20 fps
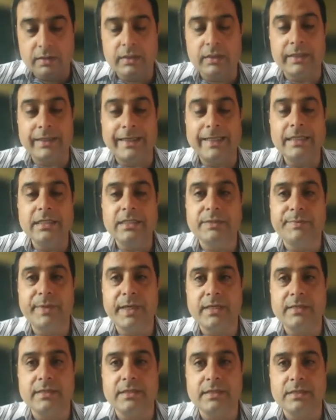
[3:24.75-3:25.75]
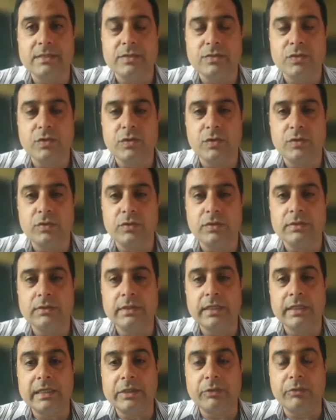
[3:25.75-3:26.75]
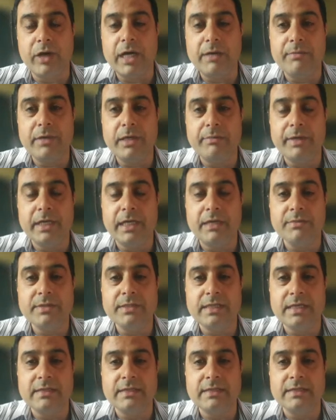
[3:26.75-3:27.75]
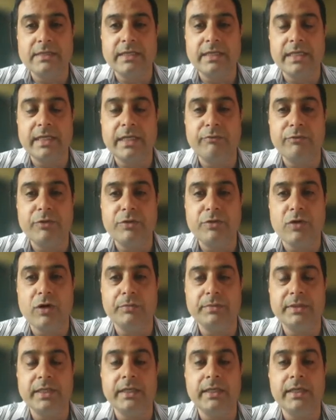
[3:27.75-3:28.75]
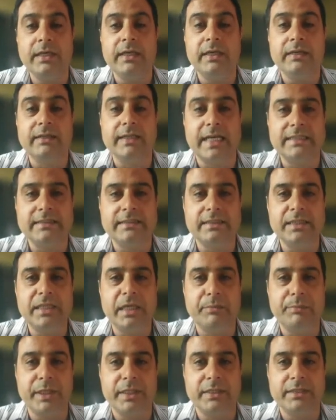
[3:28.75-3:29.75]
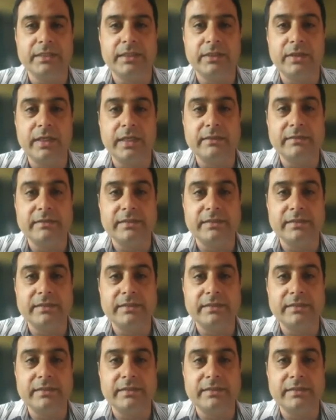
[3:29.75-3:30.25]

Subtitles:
green spaces, so the requirement becomes necessary in view of the rising temperature. You can